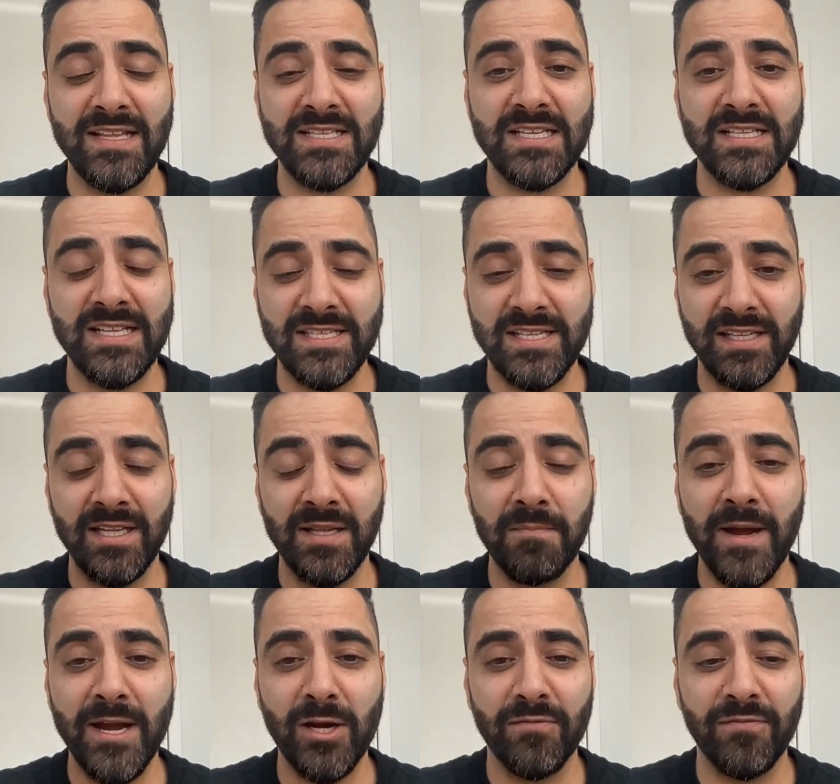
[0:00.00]
that's a
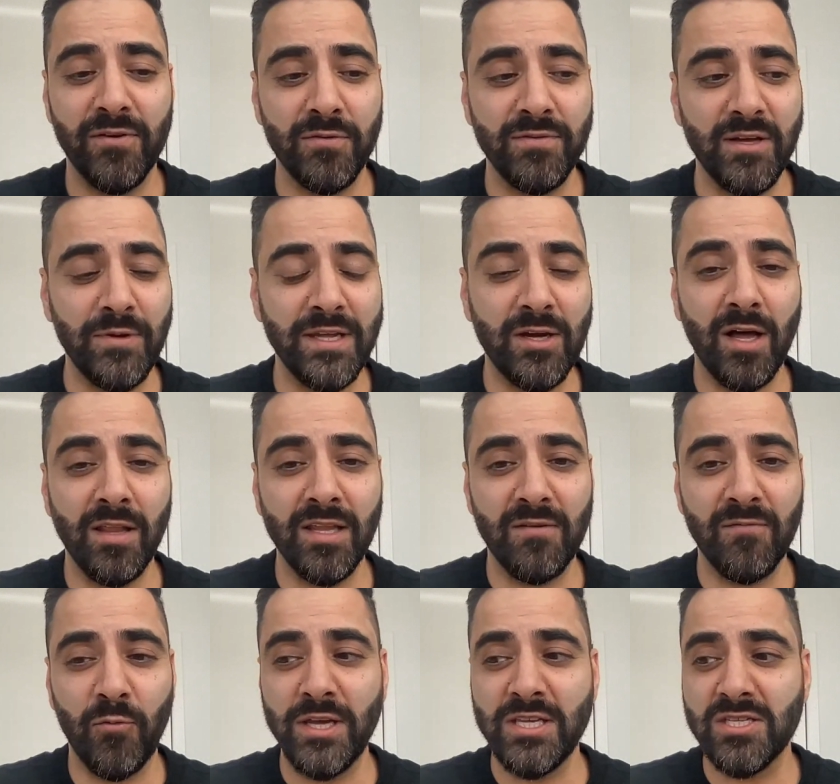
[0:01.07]
little microphone that we call
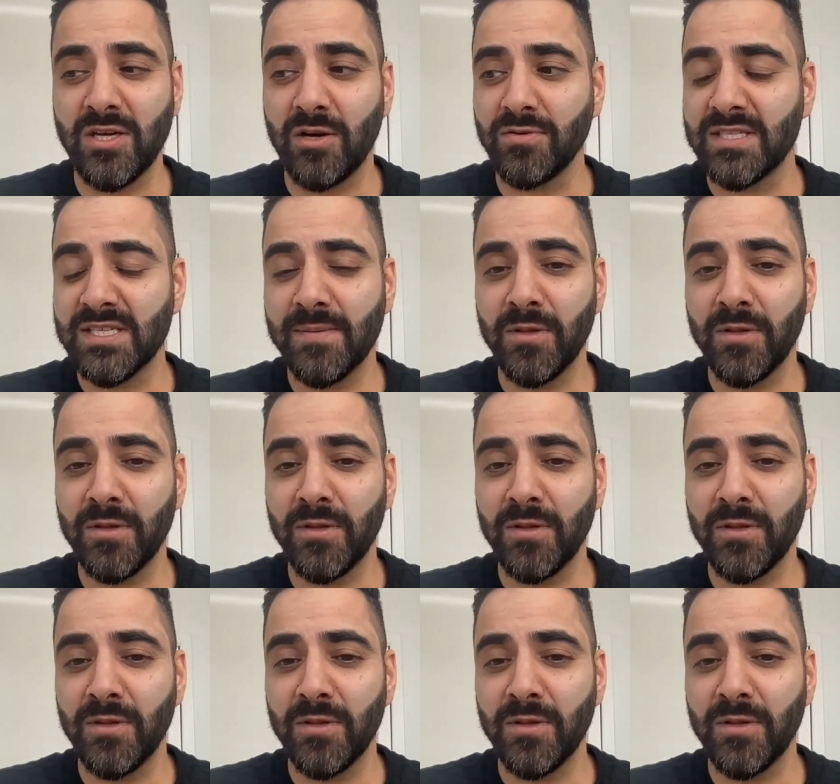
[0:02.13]
it voice notes,